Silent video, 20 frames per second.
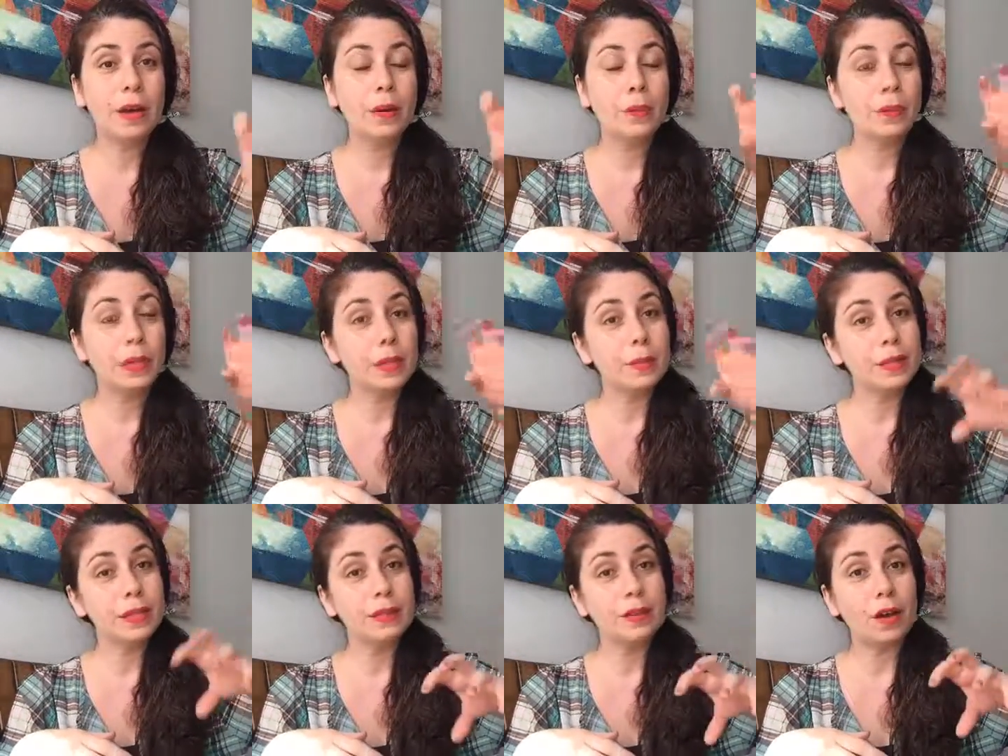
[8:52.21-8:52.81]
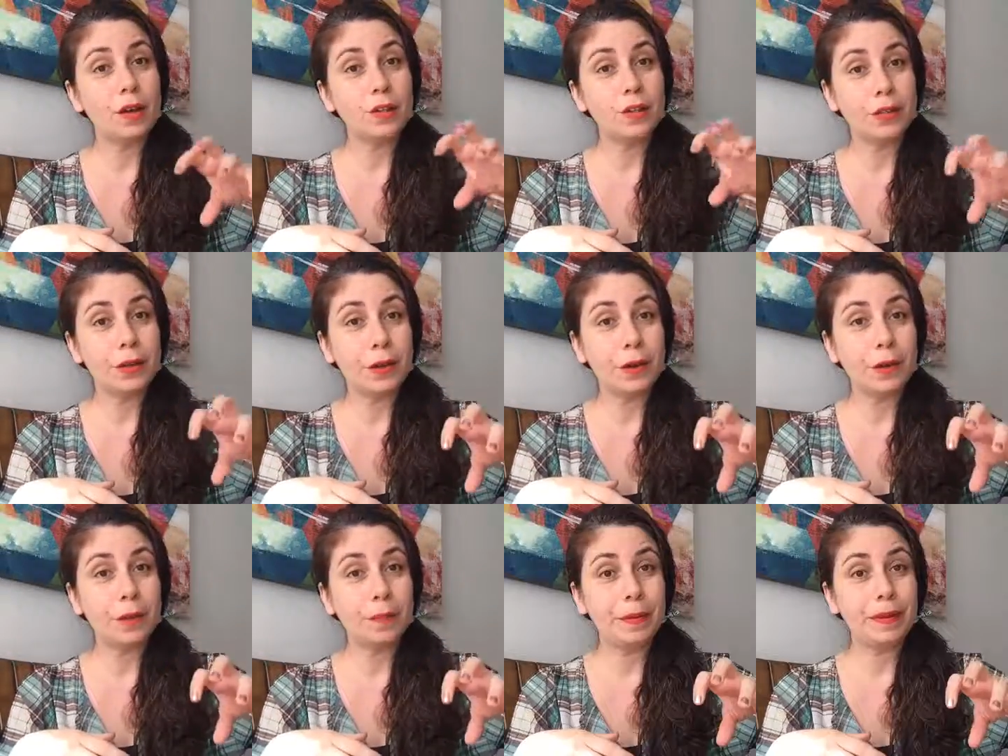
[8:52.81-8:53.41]
when the massage
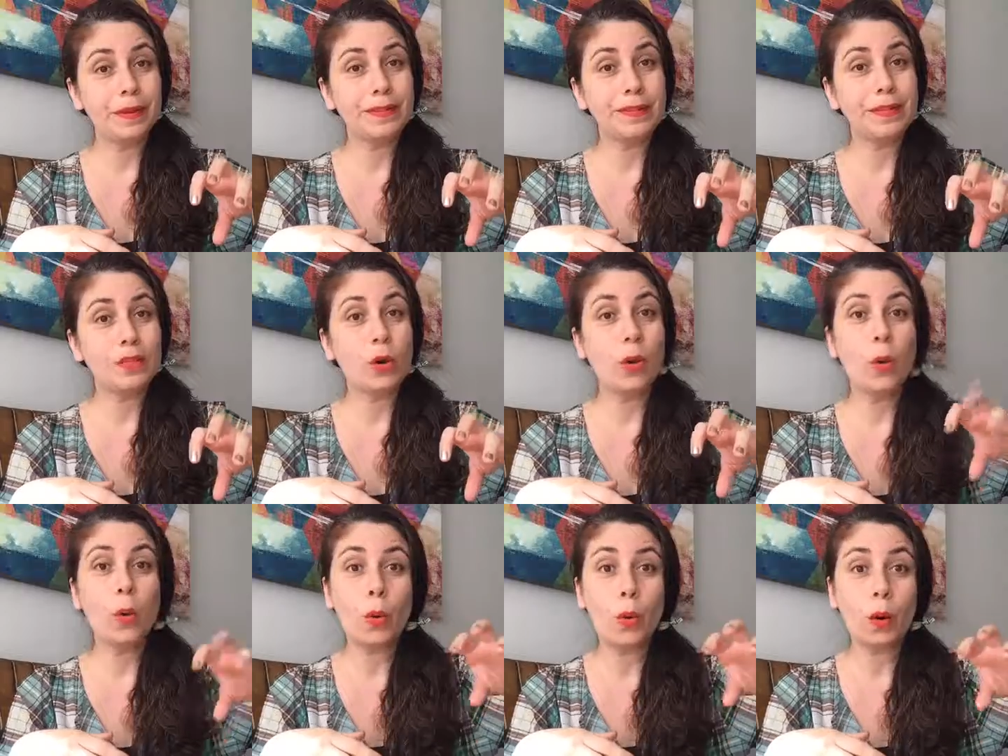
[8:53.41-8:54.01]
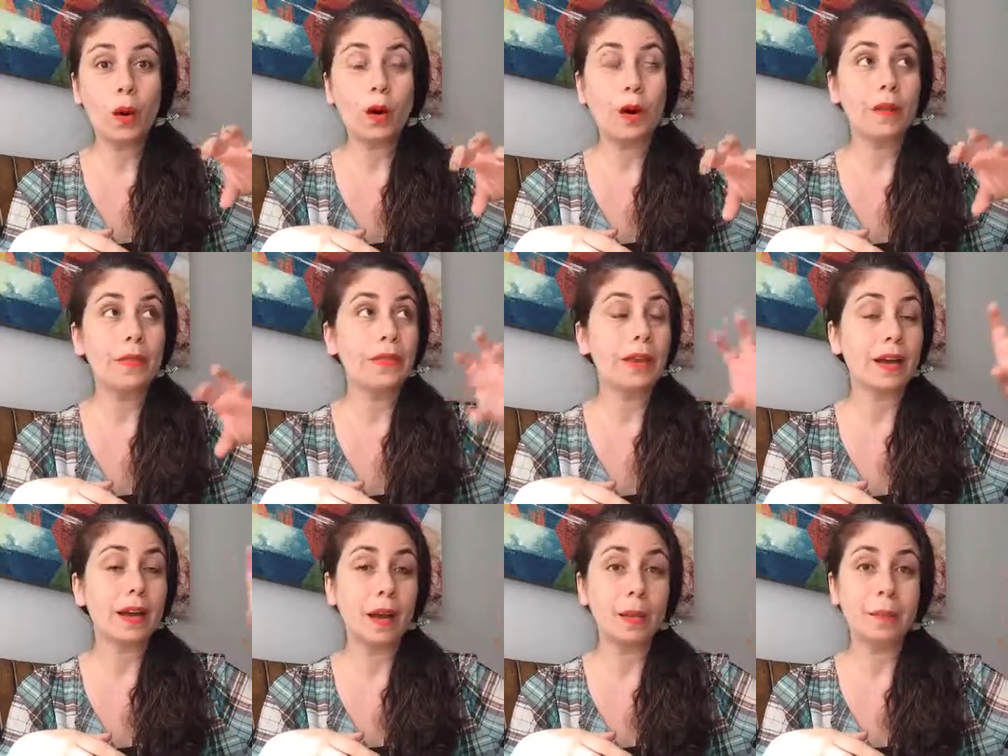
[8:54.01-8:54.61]
therapist or
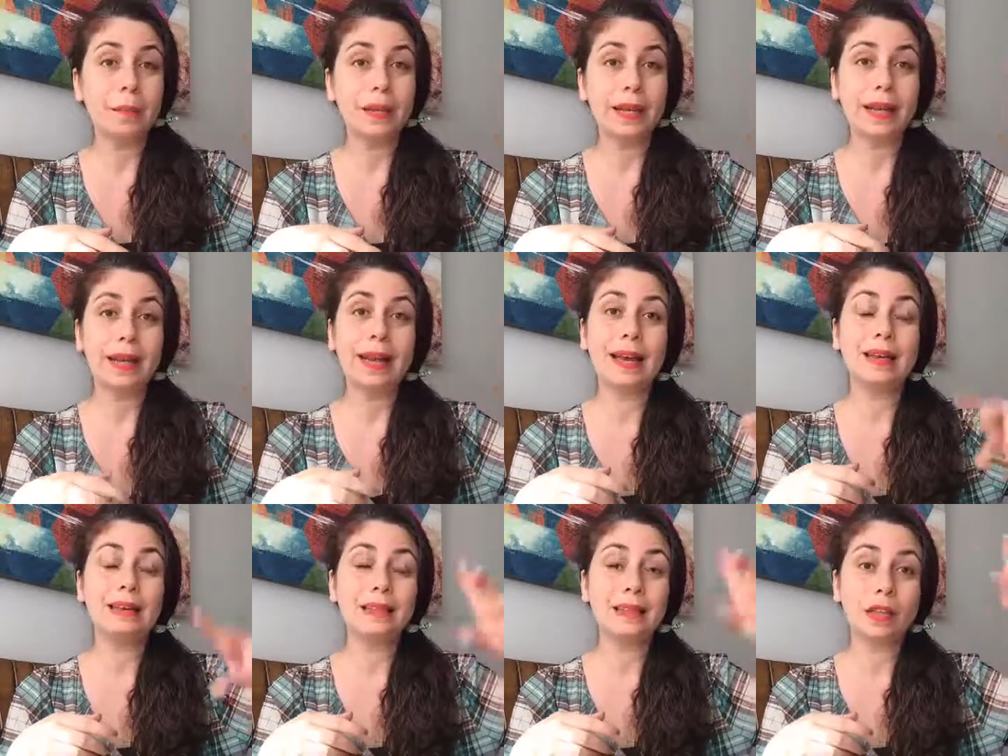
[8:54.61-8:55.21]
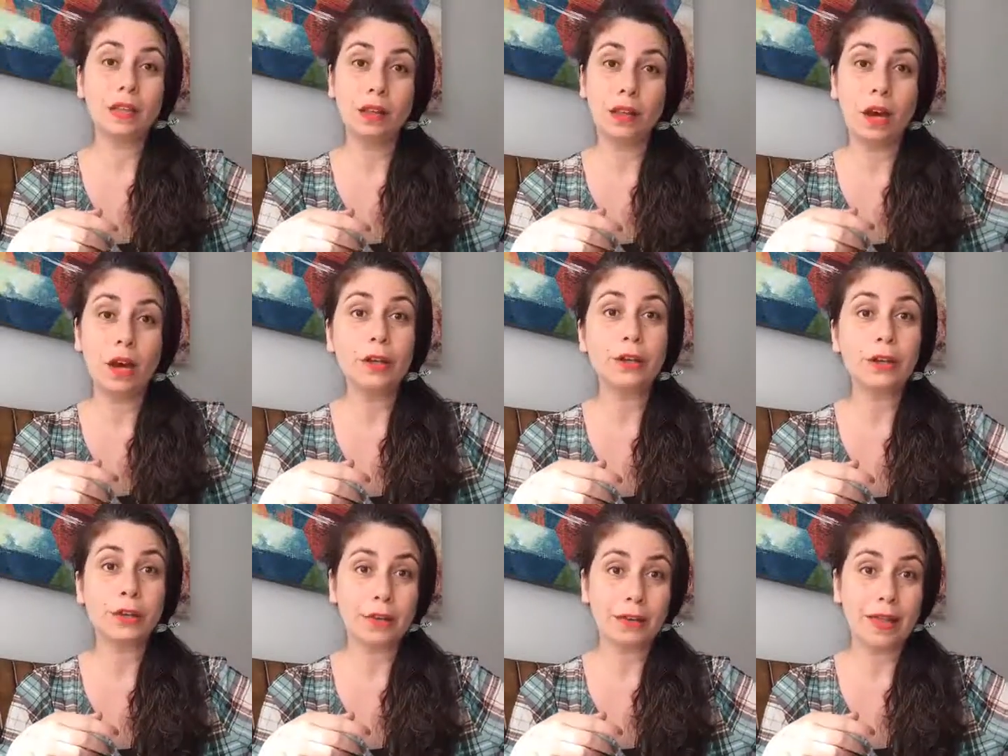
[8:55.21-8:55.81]
the company has to
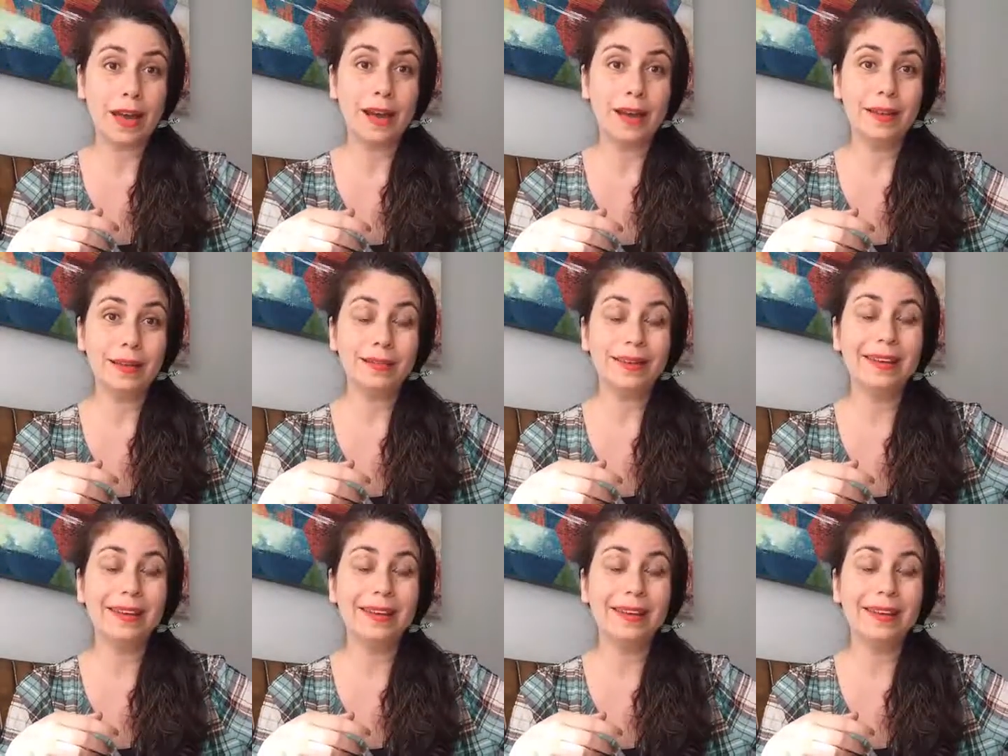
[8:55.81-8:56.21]
launder that.